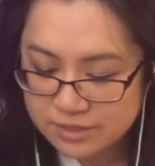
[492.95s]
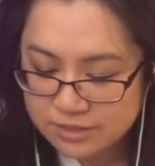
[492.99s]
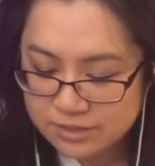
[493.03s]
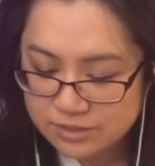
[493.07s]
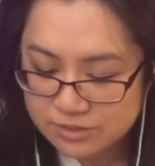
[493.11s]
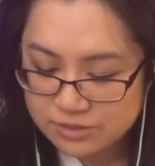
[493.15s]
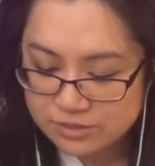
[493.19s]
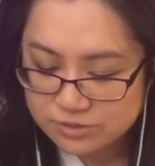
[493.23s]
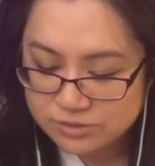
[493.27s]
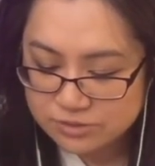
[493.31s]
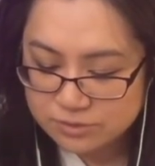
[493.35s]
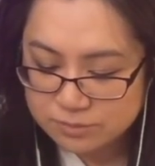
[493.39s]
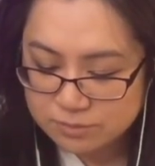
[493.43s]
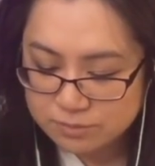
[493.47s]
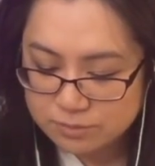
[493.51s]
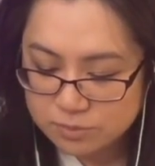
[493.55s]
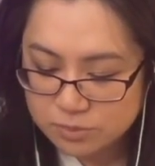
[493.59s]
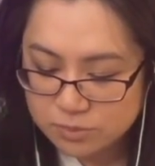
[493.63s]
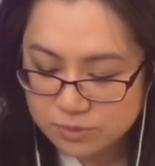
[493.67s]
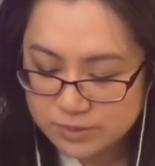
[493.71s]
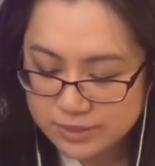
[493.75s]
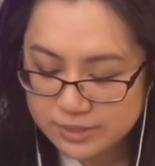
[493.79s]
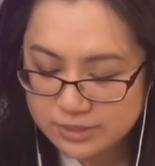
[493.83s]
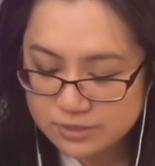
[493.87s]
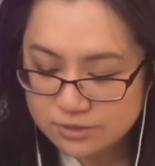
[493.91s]
there's a
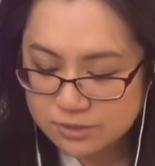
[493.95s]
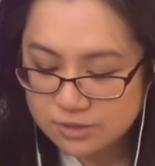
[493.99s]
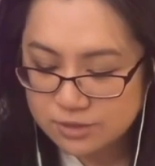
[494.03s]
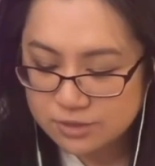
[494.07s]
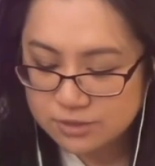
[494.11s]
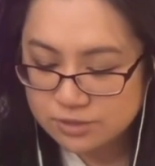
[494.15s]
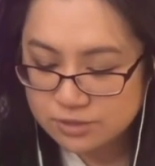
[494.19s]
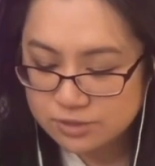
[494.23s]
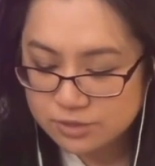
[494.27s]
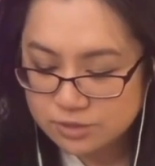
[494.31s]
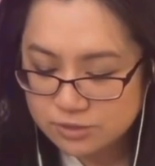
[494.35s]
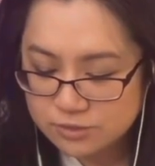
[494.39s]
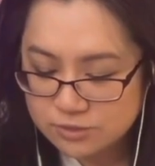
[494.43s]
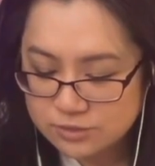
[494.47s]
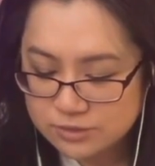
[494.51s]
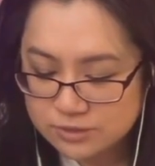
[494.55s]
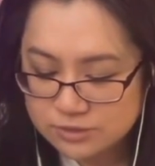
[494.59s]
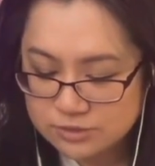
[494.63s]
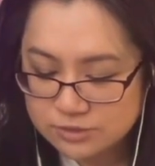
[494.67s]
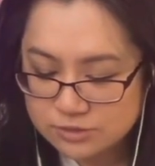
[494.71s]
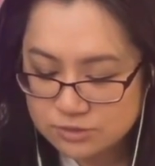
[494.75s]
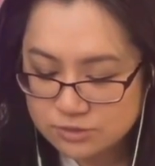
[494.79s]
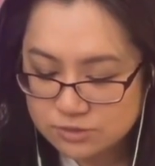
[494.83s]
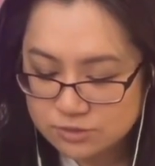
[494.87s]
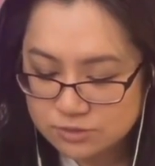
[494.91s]
point on the unit
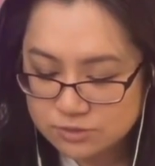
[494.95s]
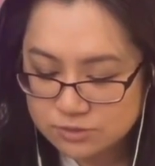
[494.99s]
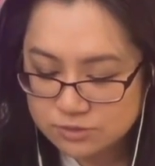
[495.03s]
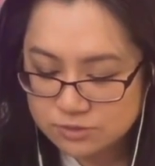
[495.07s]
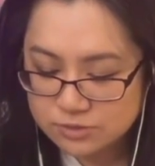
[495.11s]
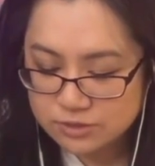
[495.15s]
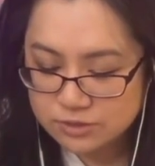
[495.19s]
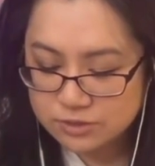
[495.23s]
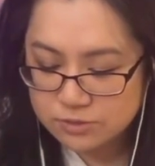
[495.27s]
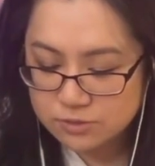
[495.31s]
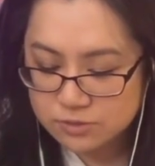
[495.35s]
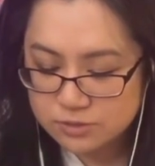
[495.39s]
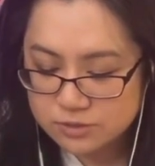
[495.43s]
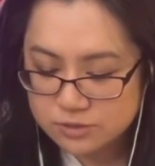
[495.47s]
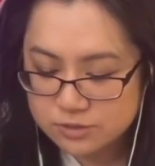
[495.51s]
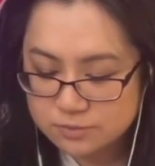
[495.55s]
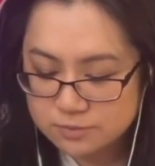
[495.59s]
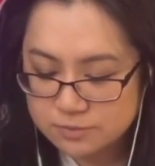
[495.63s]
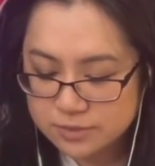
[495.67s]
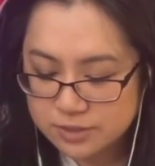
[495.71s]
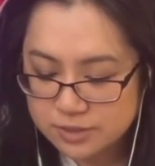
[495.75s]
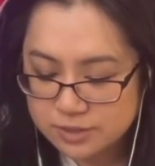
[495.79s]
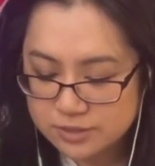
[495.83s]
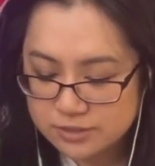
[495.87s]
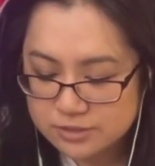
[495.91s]
circle that
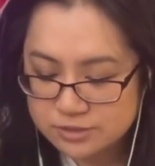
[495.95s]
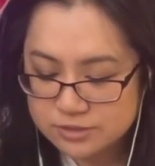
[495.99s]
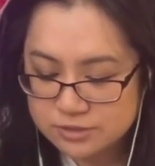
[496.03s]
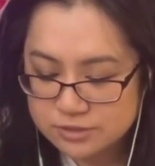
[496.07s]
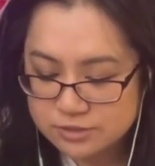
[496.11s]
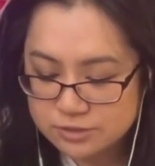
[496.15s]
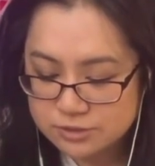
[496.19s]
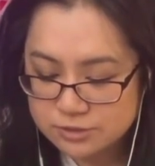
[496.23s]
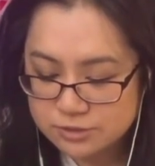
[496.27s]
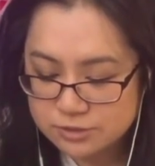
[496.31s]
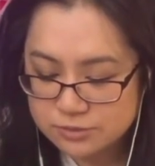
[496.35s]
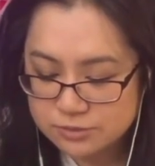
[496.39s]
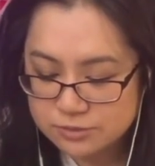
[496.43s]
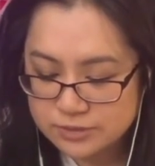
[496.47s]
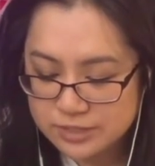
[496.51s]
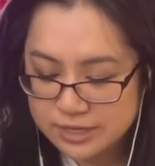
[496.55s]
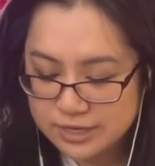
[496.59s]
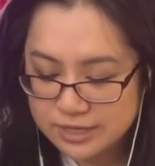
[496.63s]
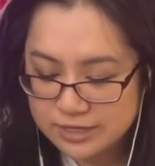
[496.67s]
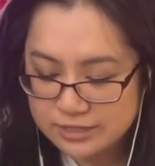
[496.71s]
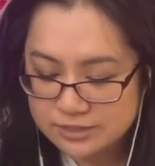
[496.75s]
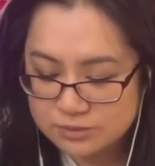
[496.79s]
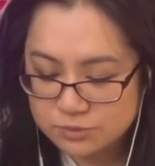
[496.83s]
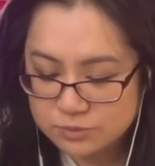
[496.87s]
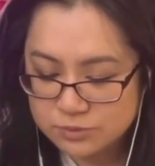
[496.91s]
corresponds to
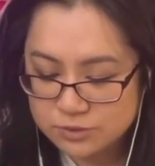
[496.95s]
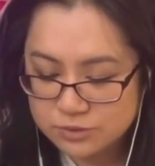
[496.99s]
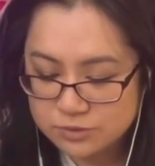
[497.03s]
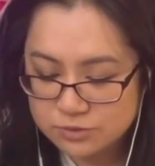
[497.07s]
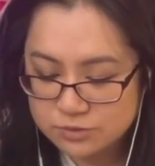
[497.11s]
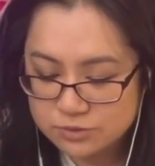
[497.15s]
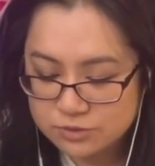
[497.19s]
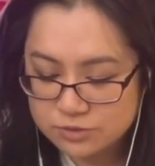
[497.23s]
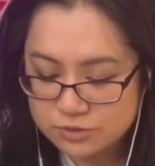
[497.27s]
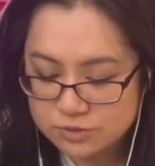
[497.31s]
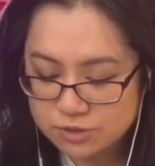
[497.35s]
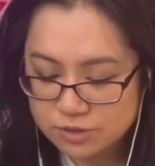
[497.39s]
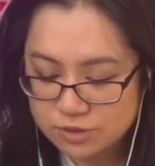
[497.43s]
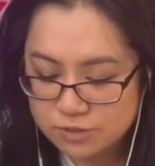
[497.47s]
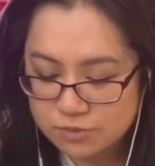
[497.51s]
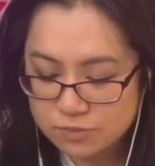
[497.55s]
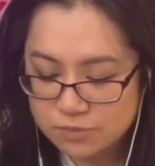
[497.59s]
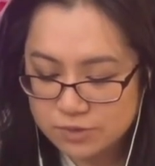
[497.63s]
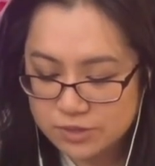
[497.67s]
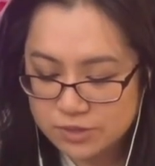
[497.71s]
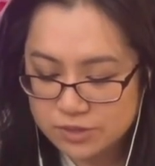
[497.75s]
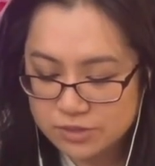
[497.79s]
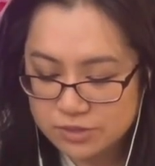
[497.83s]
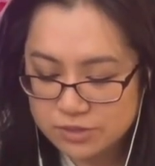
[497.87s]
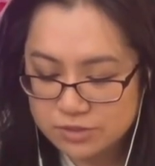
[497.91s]
that. When you start
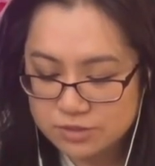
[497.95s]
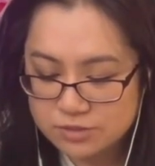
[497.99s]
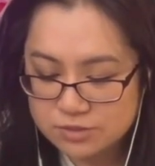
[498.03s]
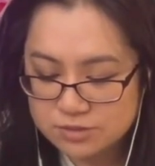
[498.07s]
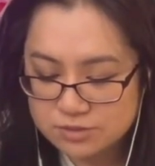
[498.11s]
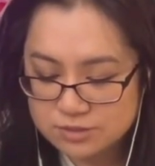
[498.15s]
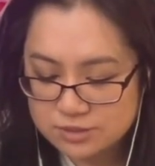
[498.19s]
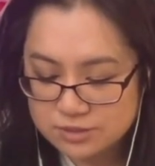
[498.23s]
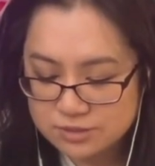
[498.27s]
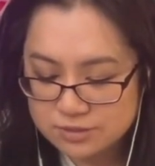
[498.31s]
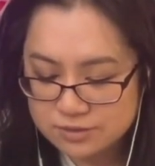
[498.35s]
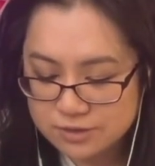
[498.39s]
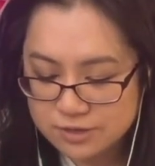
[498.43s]
with 0